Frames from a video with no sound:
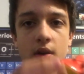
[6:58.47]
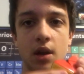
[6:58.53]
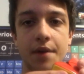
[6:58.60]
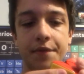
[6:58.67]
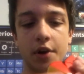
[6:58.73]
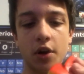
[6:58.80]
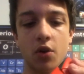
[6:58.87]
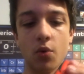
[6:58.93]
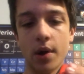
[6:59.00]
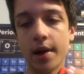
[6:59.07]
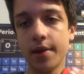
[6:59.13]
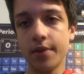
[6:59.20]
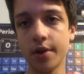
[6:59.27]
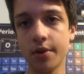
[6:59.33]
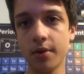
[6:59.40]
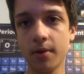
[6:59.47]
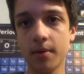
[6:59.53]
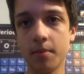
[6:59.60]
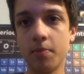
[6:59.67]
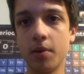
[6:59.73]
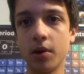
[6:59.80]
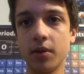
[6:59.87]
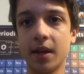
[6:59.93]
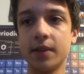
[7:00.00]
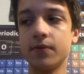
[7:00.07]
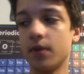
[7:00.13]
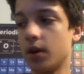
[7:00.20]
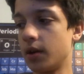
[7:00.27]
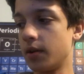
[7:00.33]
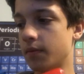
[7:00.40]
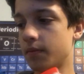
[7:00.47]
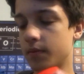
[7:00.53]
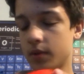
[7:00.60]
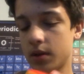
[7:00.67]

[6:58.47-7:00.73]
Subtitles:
Not very quiet though, but that's fine